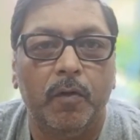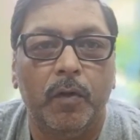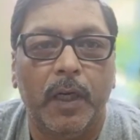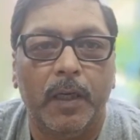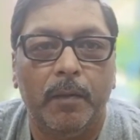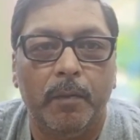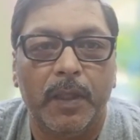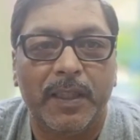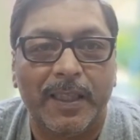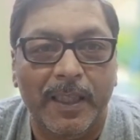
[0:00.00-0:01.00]
get my
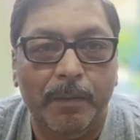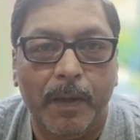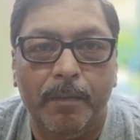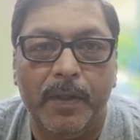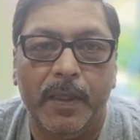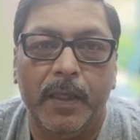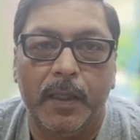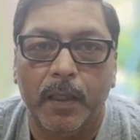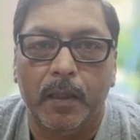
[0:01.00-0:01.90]
sleep apnea done.